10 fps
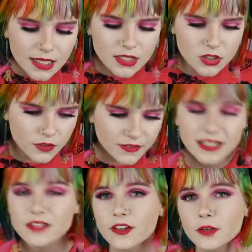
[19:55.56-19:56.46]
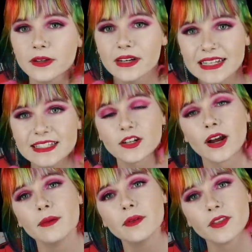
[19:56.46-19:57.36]
Don't forget to follow me on
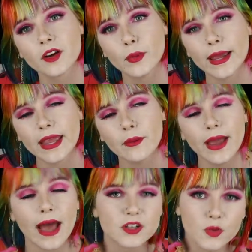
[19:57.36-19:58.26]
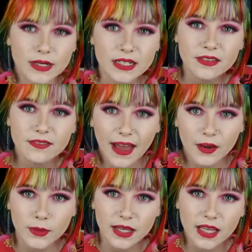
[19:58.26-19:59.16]
Instagram, TheQueerKiwi, and Twitter,
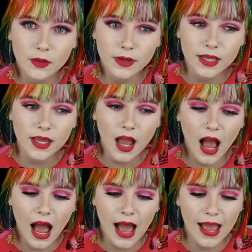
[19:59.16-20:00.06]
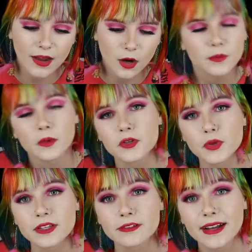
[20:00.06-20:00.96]
ThatQueerKiwi. I hope you
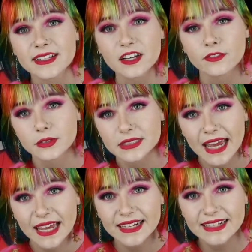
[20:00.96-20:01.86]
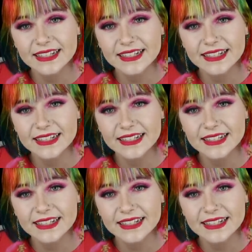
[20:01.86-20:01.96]
enjoy the rest of your day.